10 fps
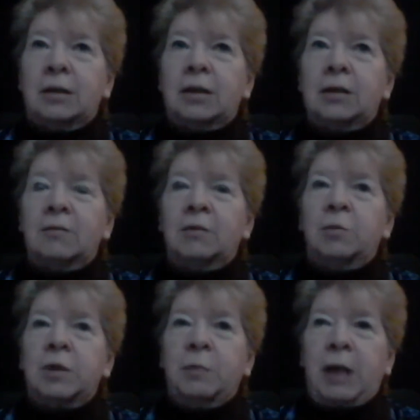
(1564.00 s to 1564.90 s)
The room
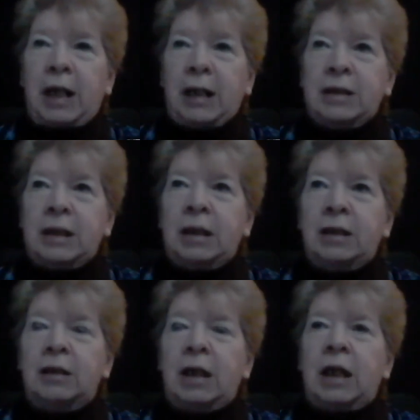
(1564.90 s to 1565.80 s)
was packed,
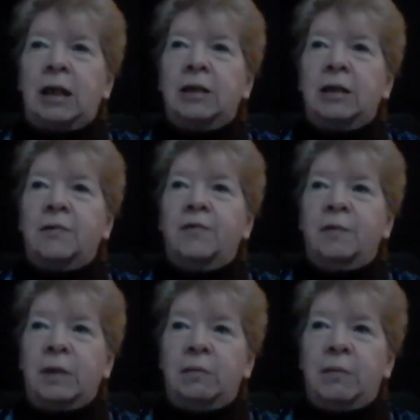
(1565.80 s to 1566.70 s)
and the
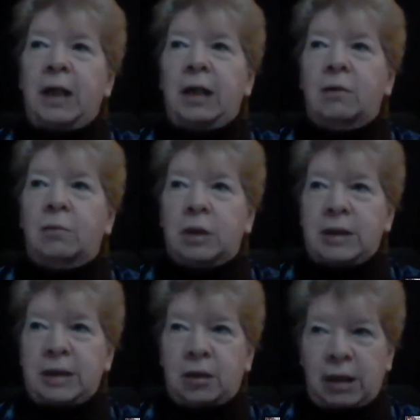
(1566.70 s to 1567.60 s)
feedback was
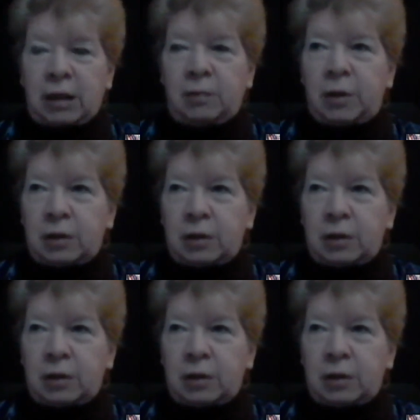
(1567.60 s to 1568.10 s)
incredible.